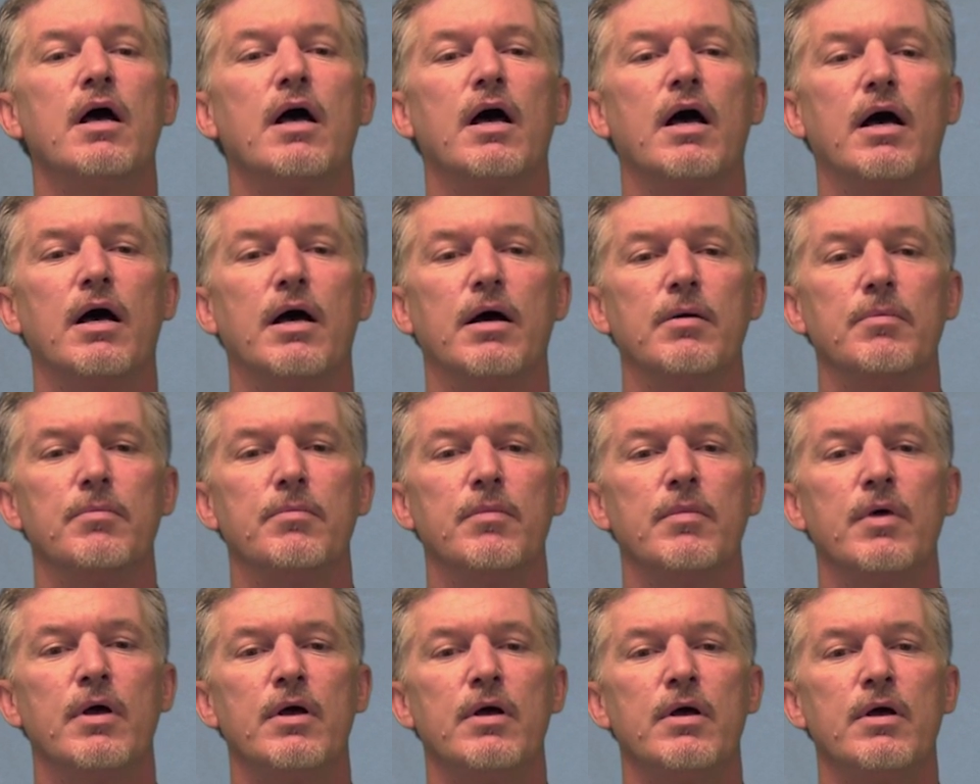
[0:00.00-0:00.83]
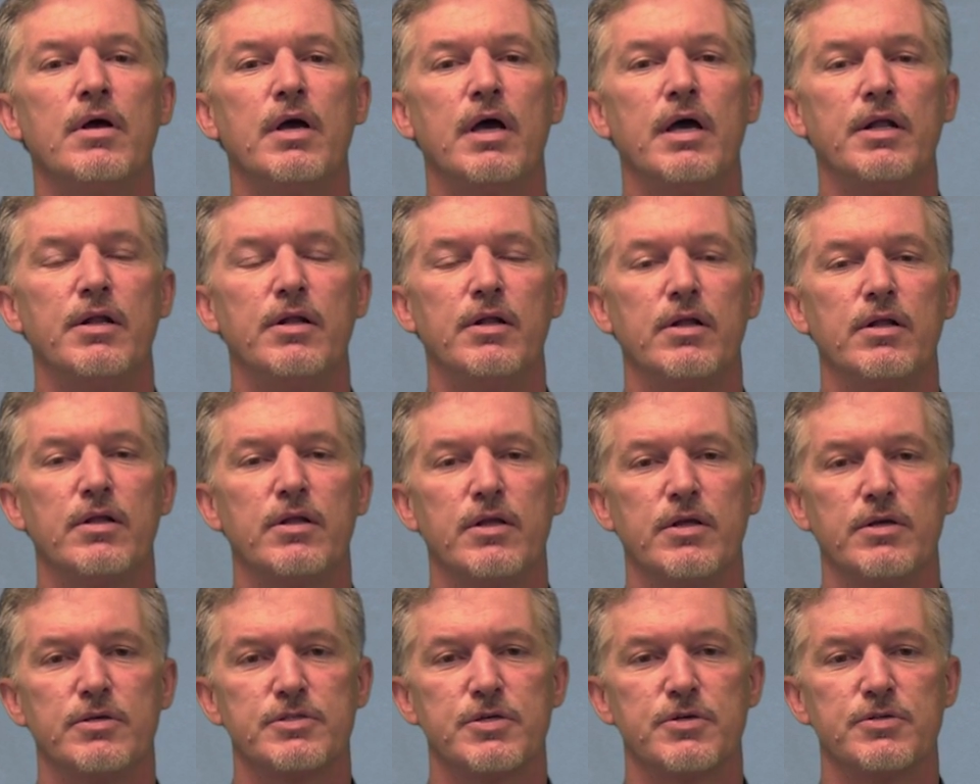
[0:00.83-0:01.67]
and
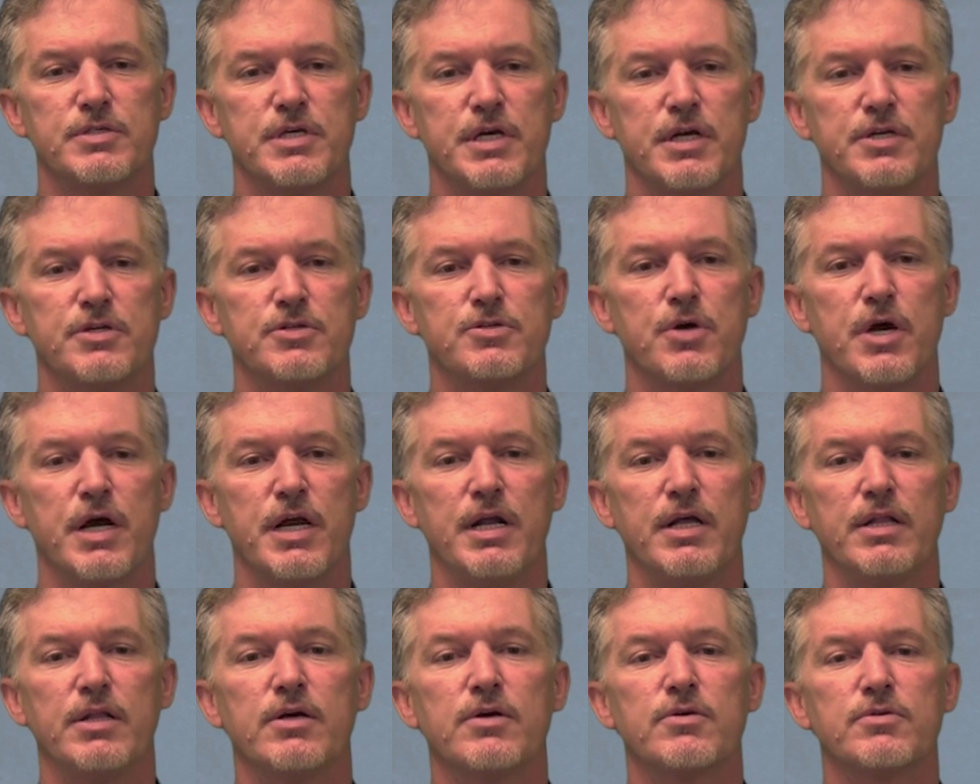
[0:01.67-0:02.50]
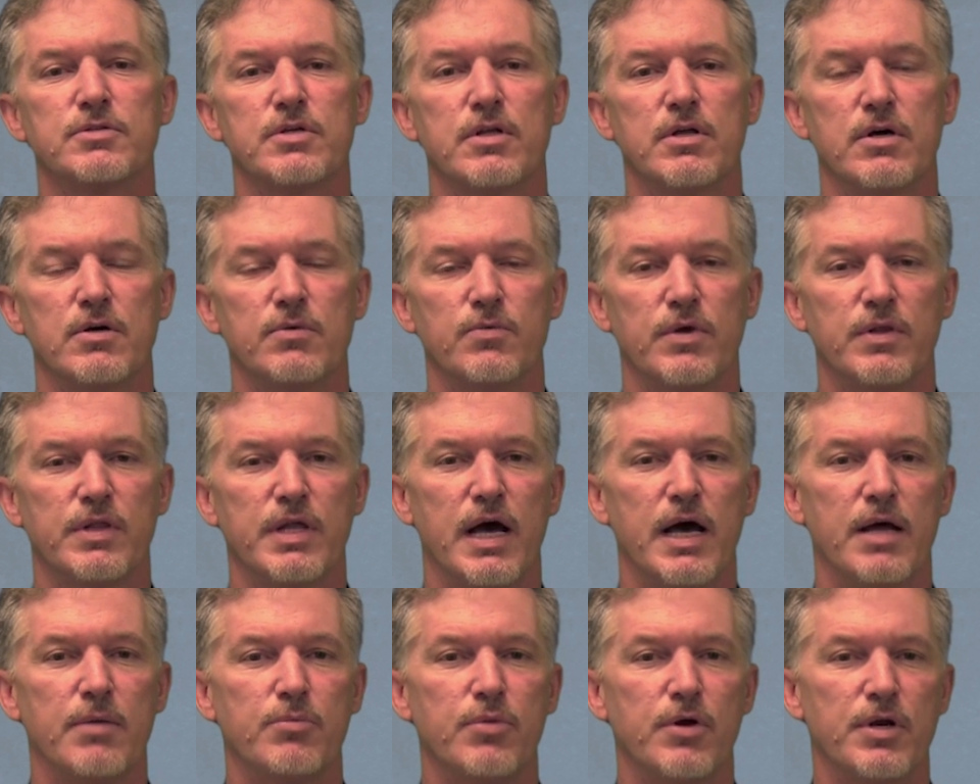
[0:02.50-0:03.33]
the associated training that goes along with
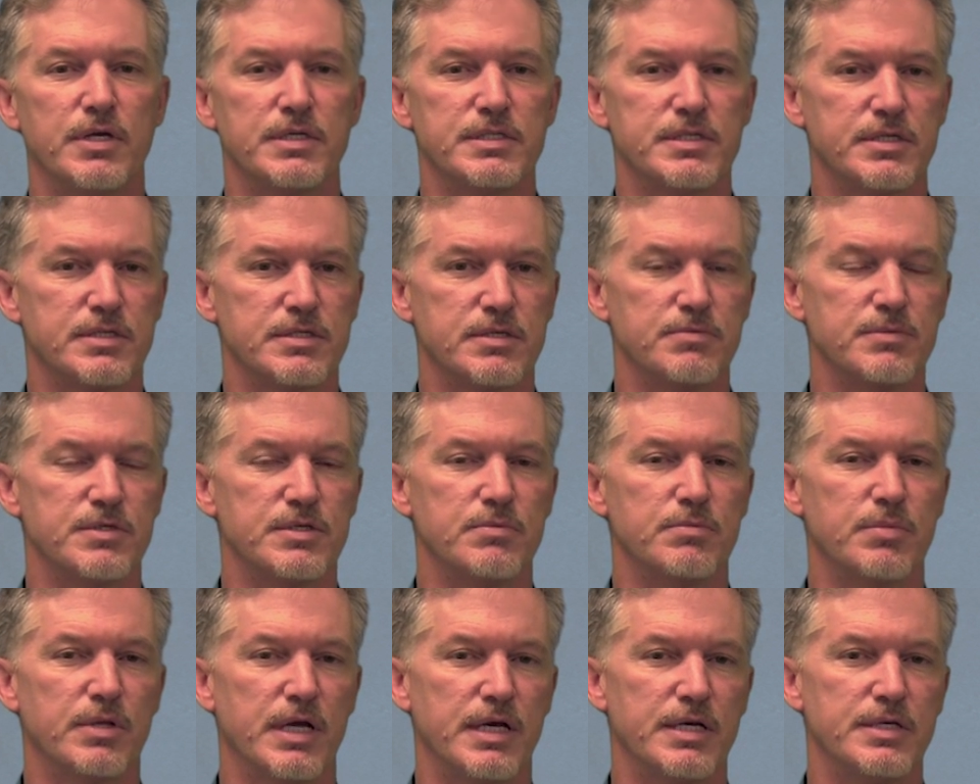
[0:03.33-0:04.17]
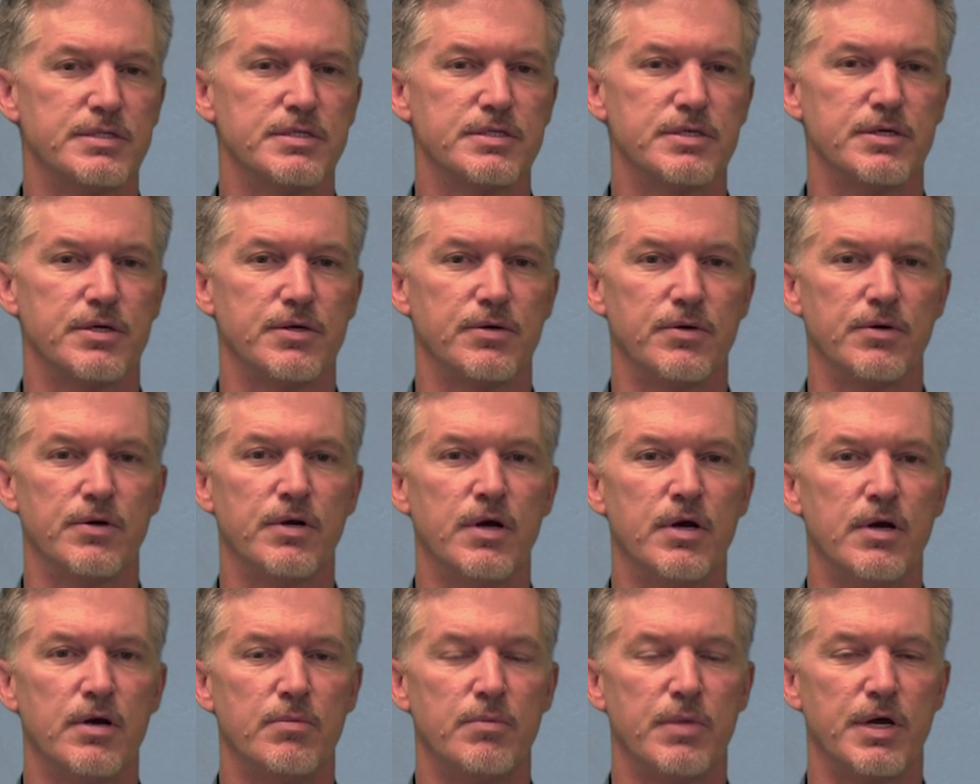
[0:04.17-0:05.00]
that, putting systems in place to
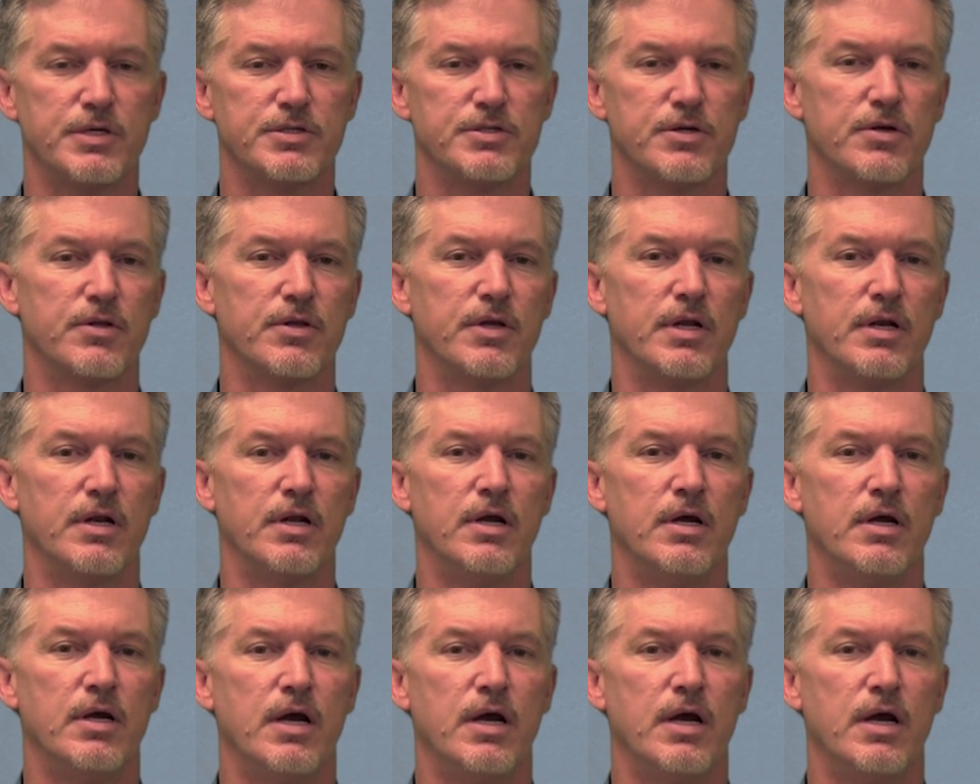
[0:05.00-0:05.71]
make sure that